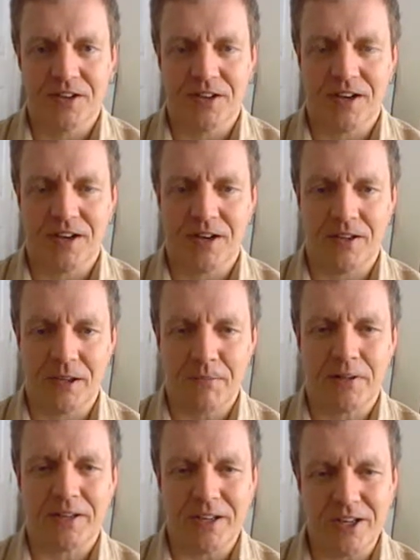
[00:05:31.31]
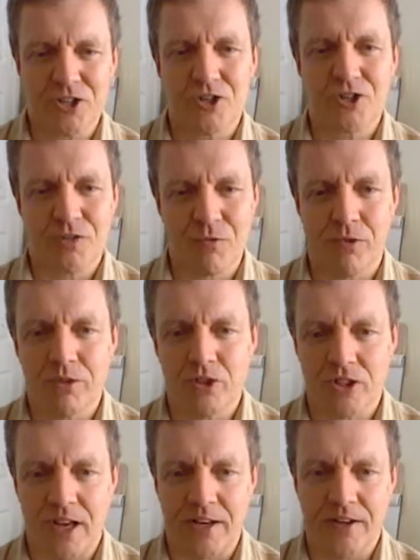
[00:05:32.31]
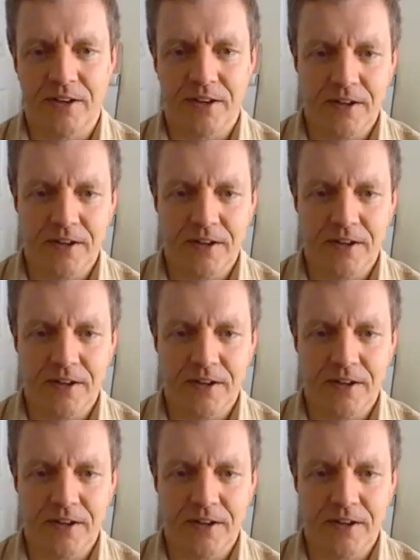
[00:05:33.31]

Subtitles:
the implications of what was said